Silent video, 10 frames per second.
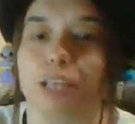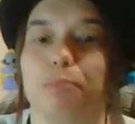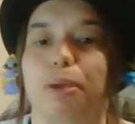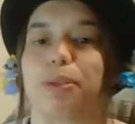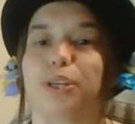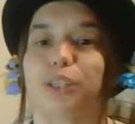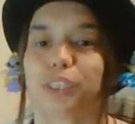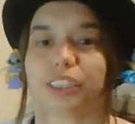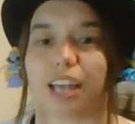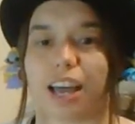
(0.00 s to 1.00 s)
Like, maybe you're
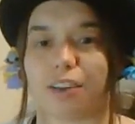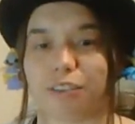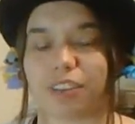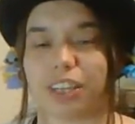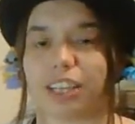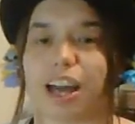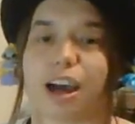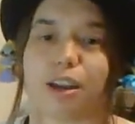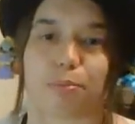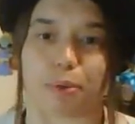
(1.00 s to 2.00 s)
just feeling
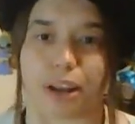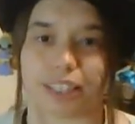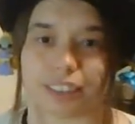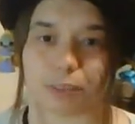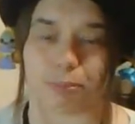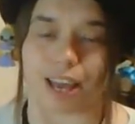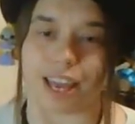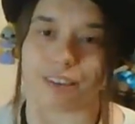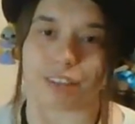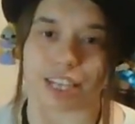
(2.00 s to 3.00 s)
unimpressed
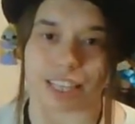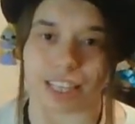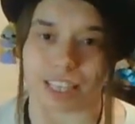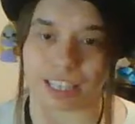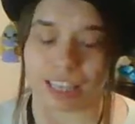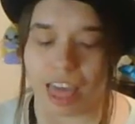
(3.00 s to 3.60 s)
by everything.